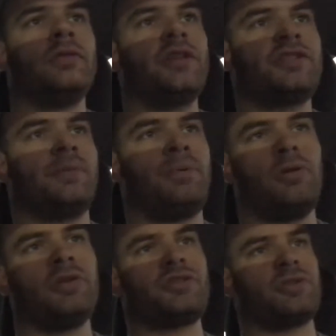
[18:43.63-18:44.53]
the
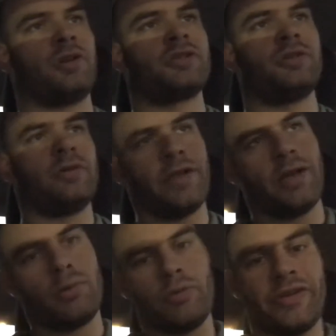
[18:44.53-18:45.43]
support structure that
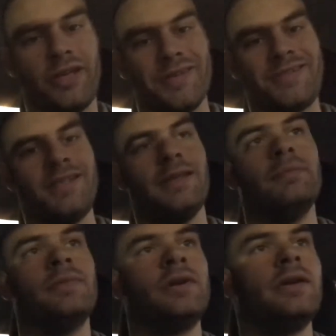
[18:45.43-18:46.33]
are within a team.